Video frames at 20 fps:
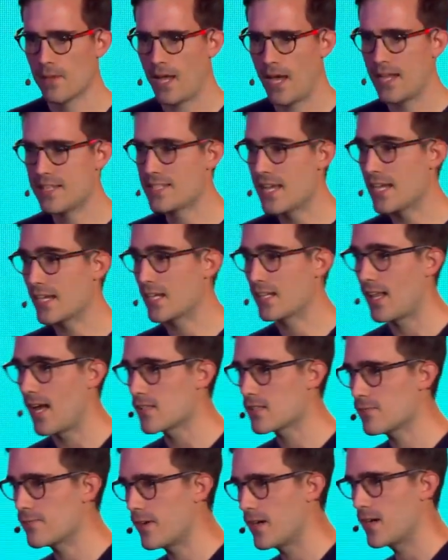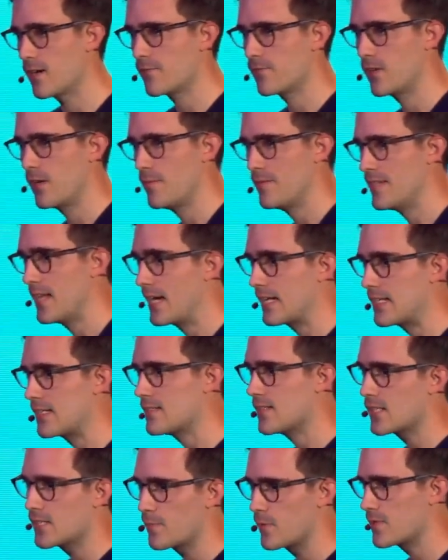And take a classifier from
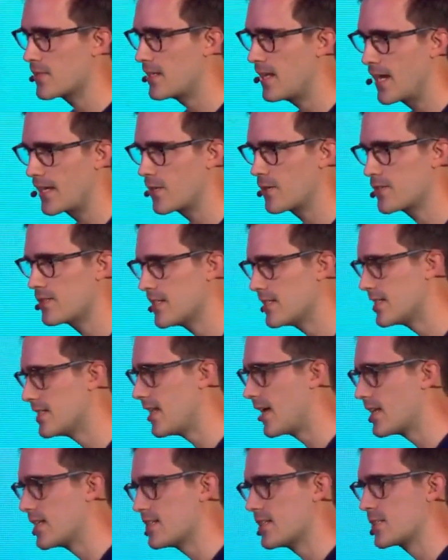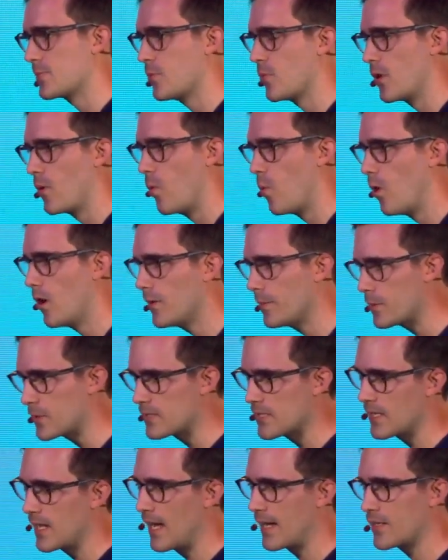96% accuracy to
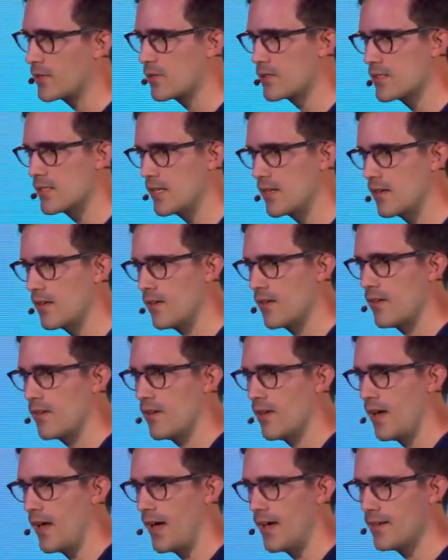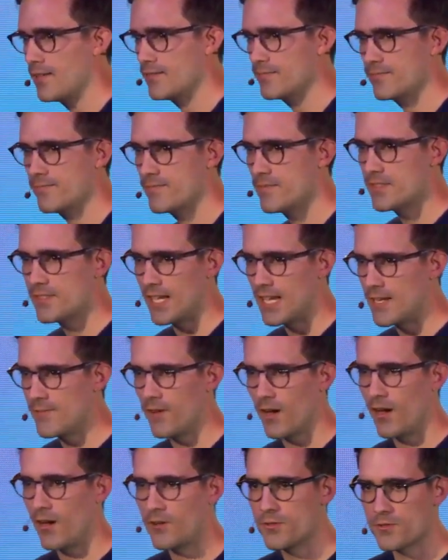96.1% accuracy and save
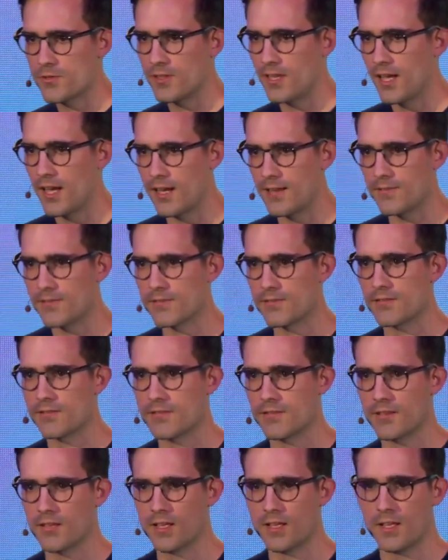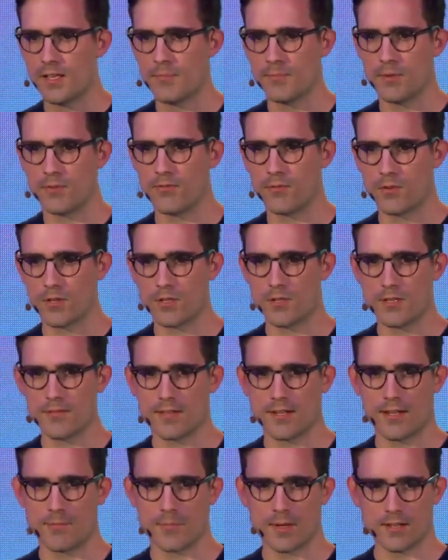100 lives before you
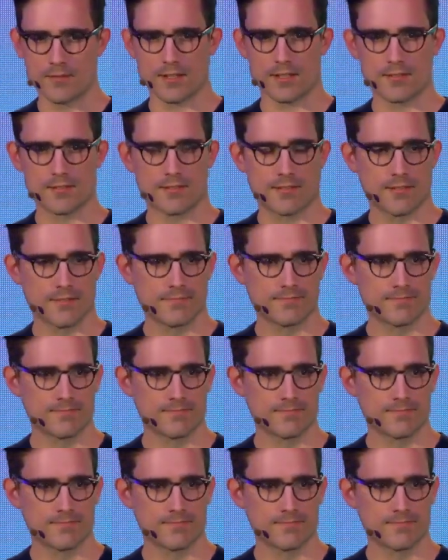even have breakfast.